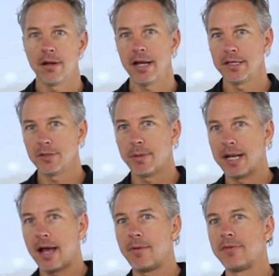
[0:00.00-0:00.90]
Alright, so by
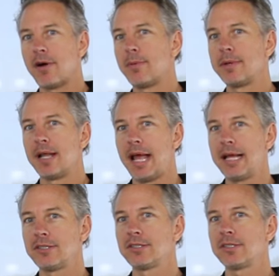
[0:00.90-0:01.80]
now we've all been
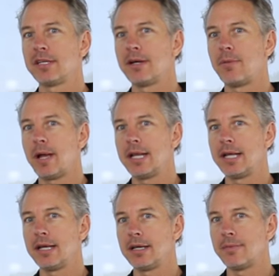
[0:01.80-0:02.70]
anxiously
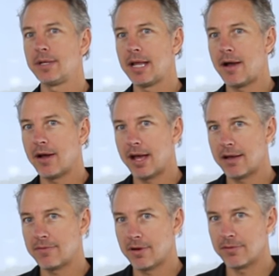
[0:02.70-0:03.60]
awaiting and we now
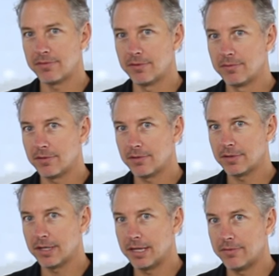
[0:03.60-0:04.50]
have our
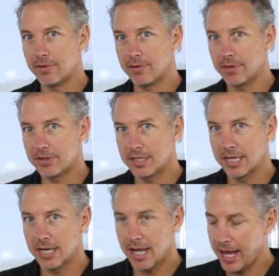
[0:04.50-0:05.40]
Fluval Evo
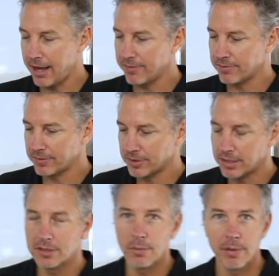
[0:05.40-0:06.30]
13 and a half. So
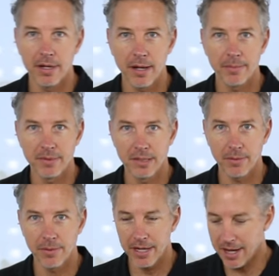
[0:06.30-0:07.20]
let's open it up and see
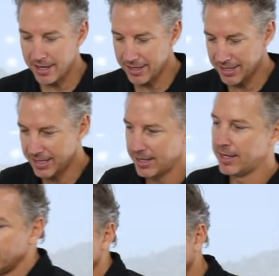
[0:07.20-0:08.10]
what we got.
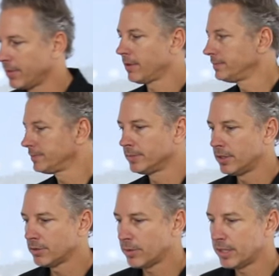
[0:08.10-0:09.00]

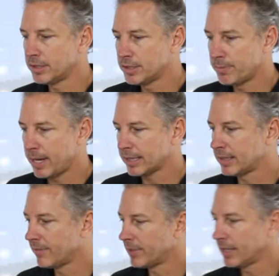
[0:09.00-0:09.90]
Just want to
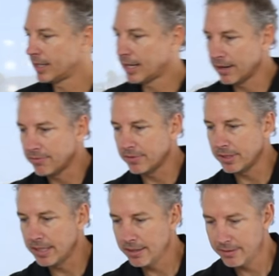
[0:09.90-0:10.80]
inspect everything
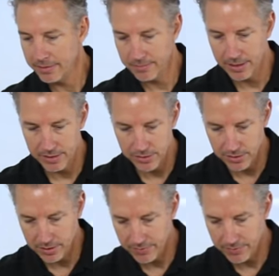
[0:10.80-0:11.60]
carefully, make sure